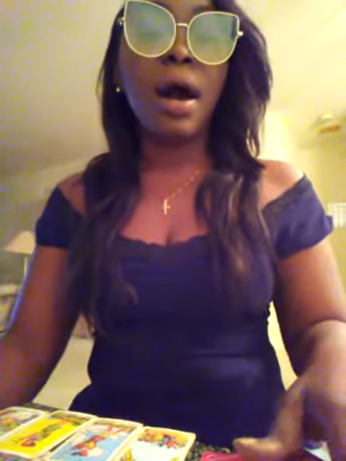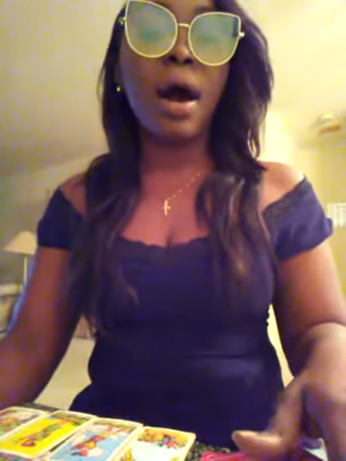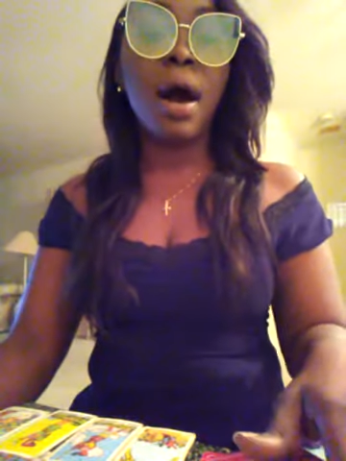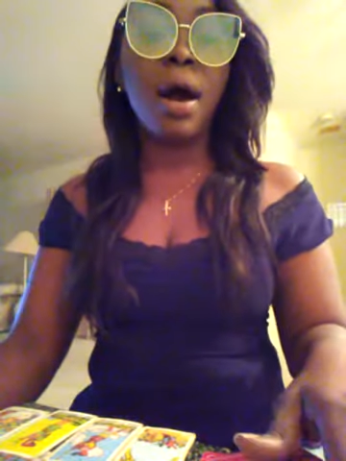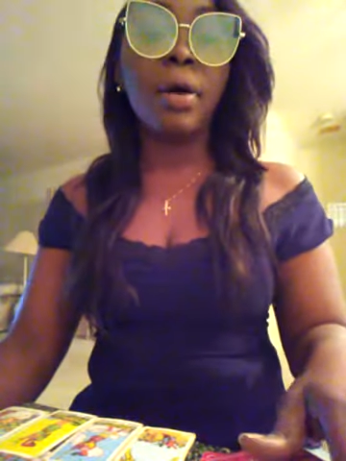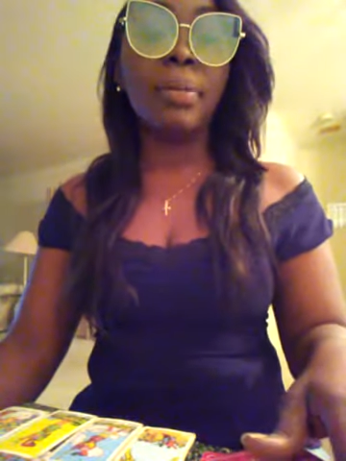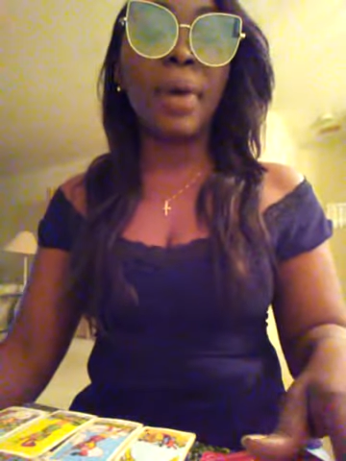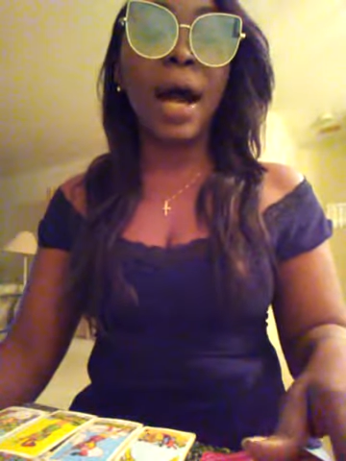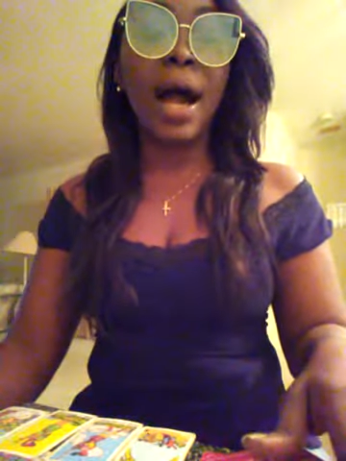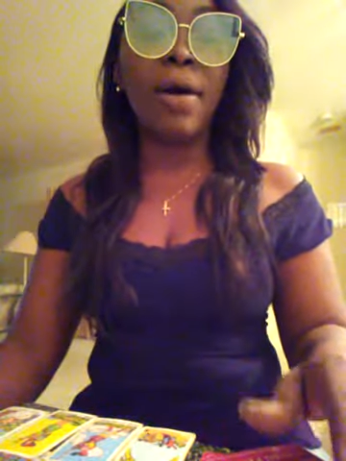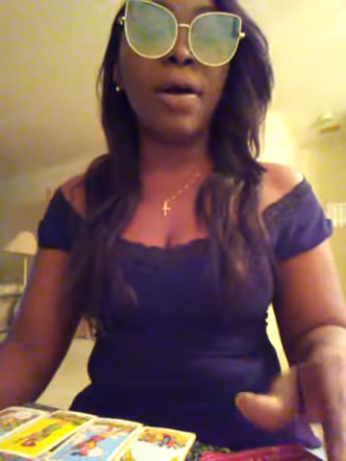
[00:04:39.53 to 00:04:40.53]
Um,
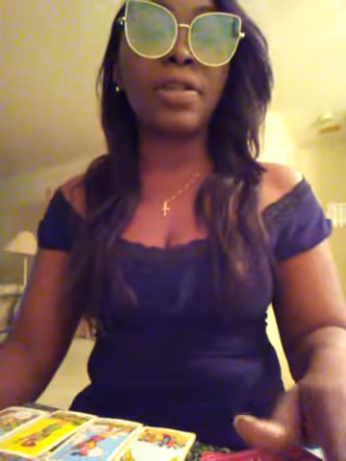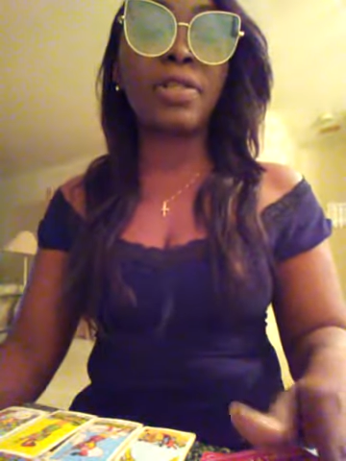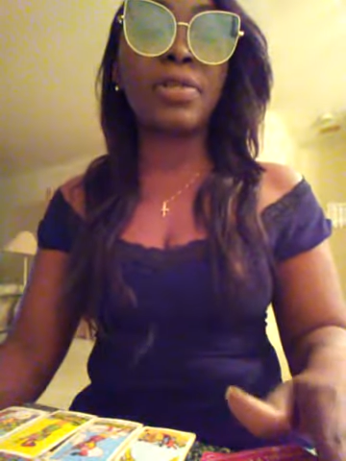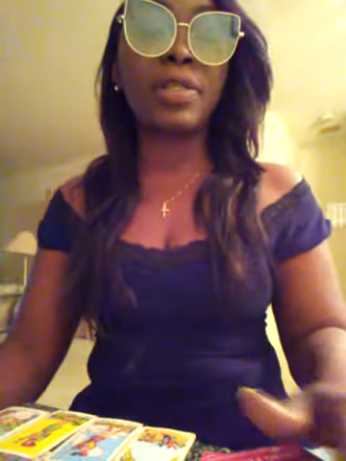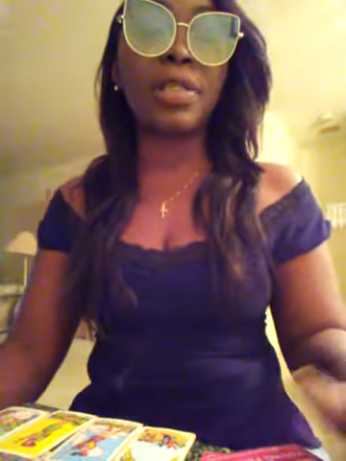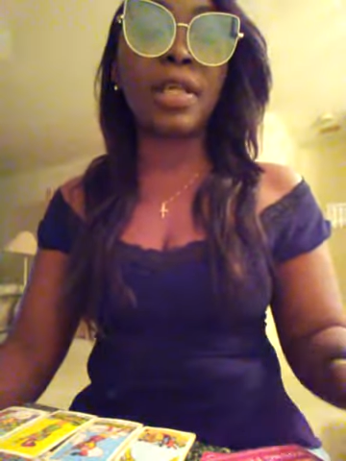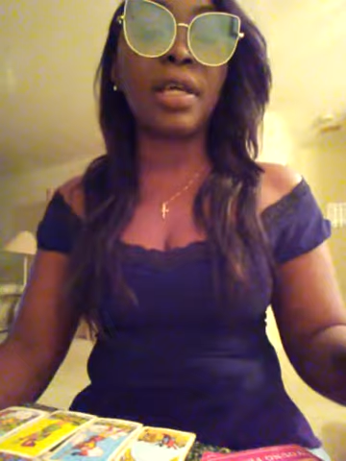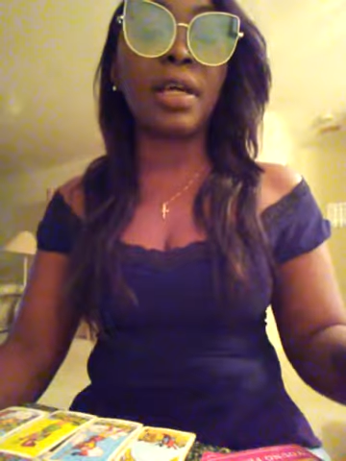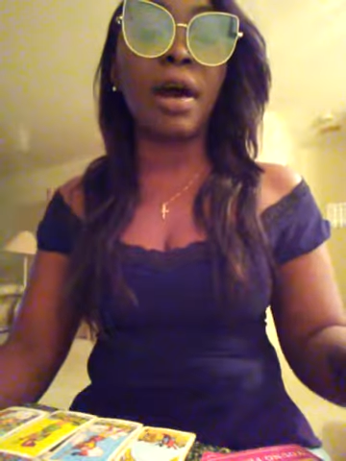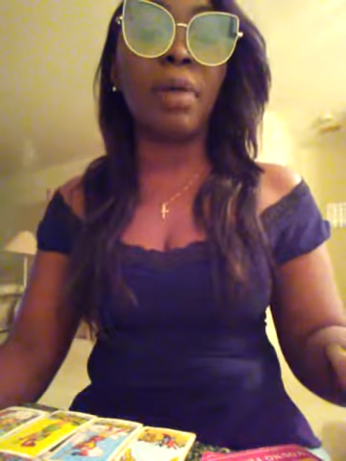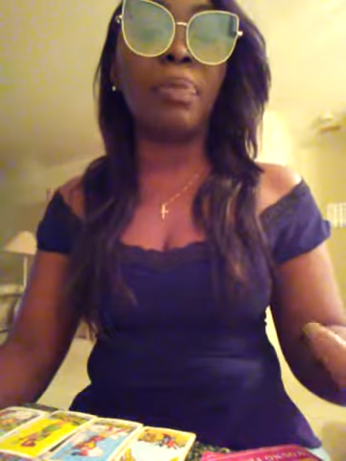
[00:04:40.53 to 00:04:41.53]
I also
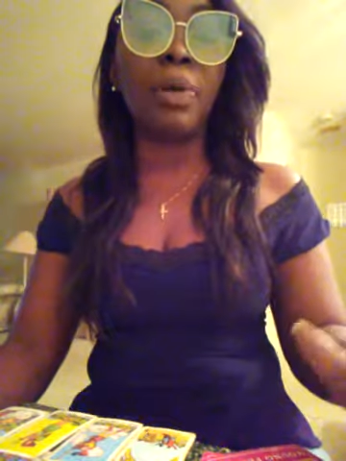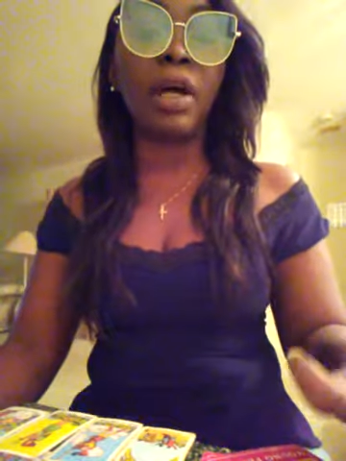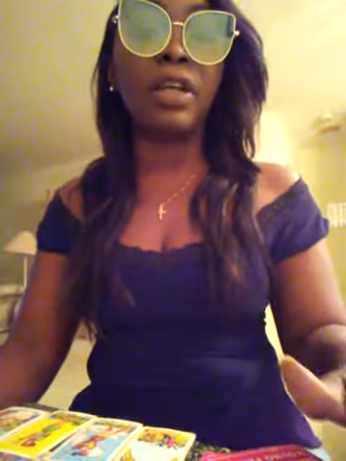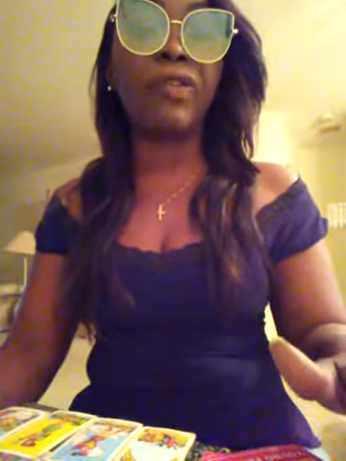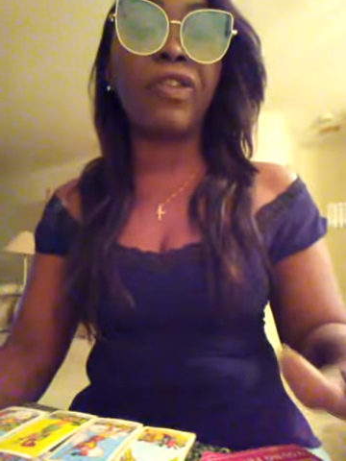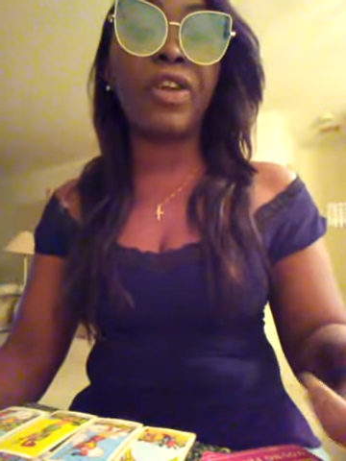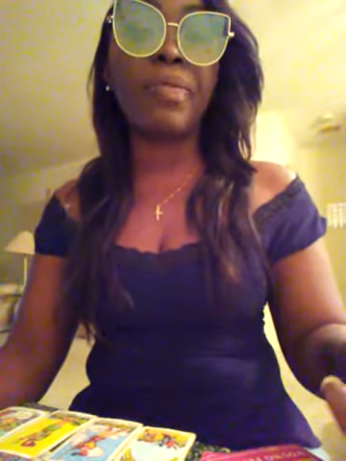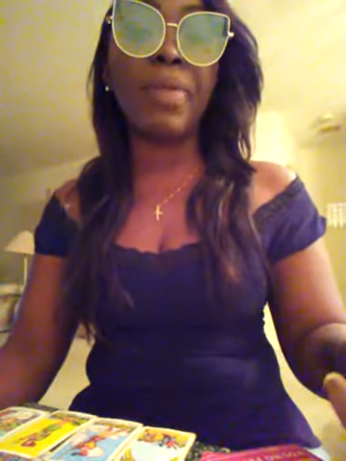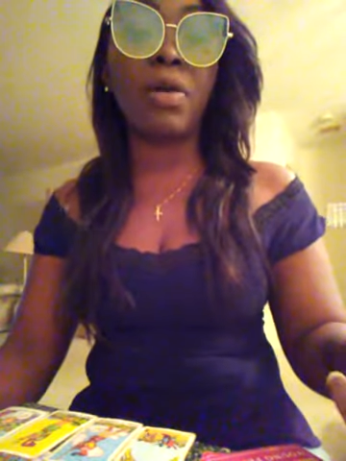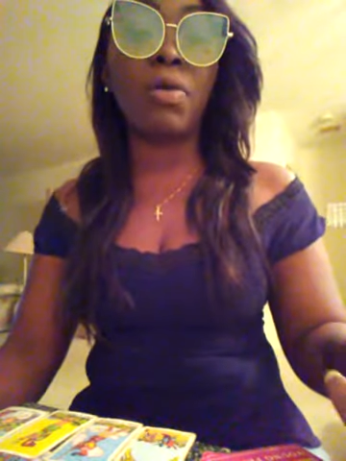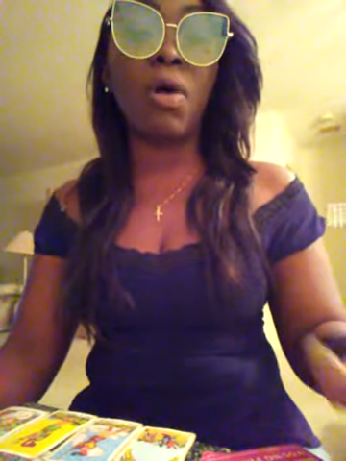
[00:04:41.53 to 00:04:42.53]
see a blonde
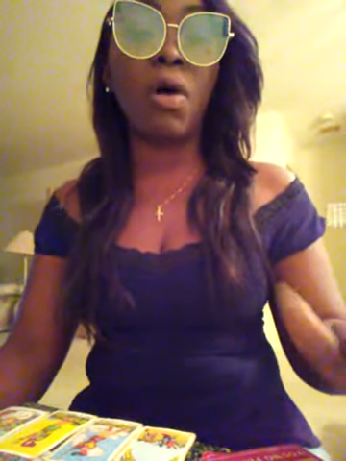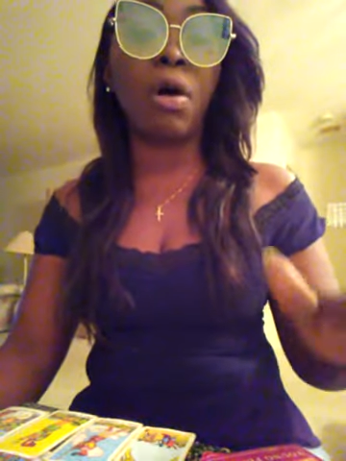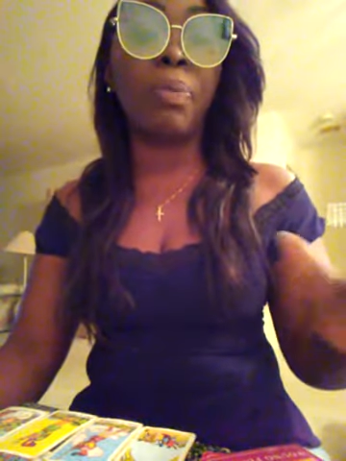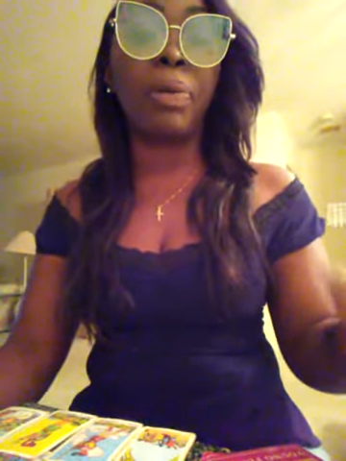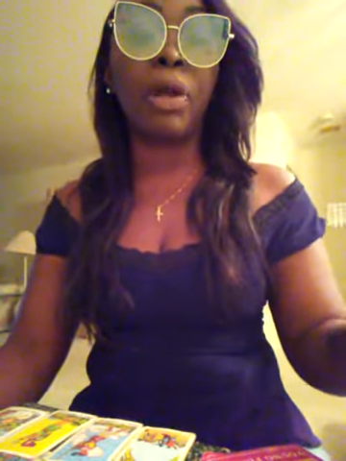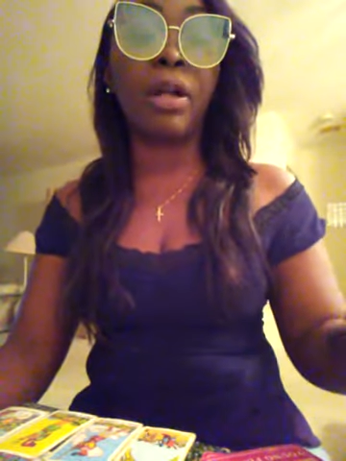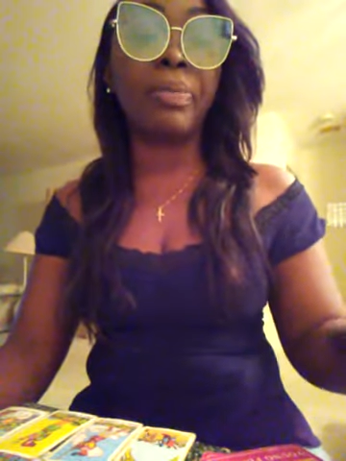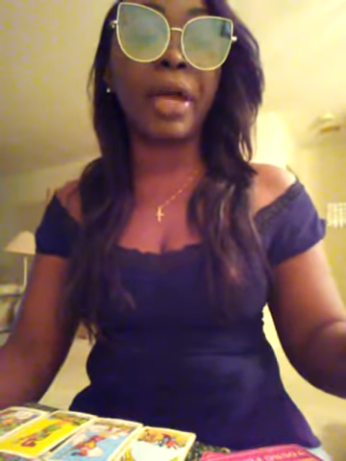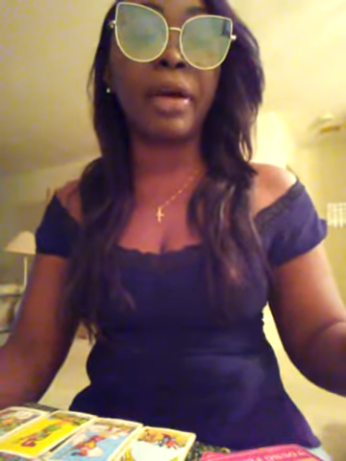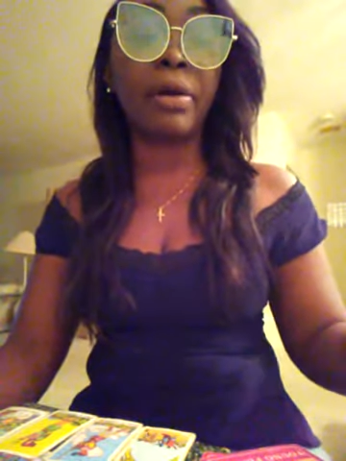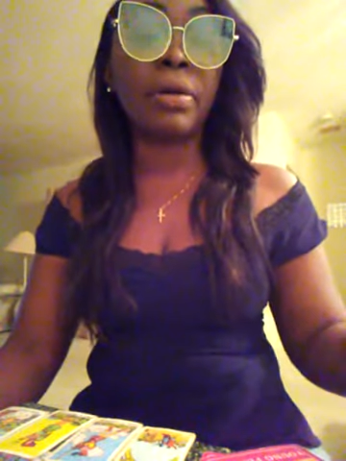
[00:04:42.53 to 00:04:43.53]
female or a blonde
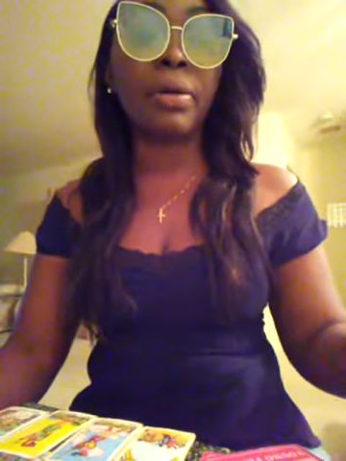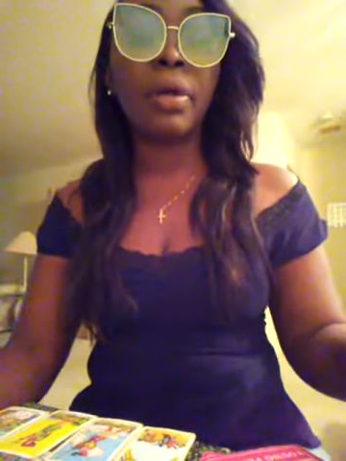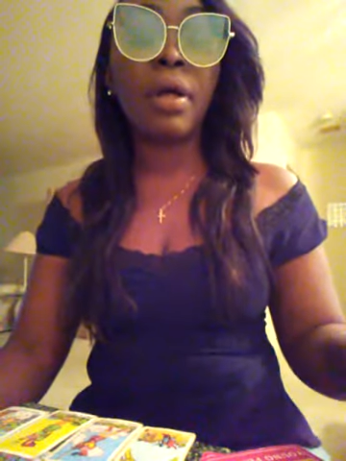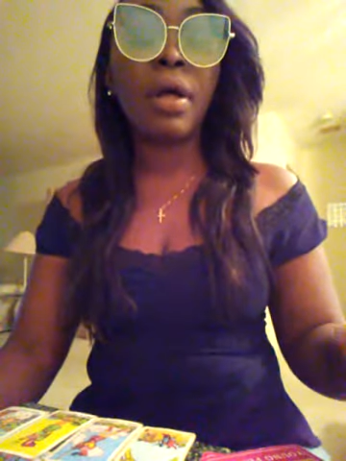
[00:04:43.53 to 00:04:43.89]
male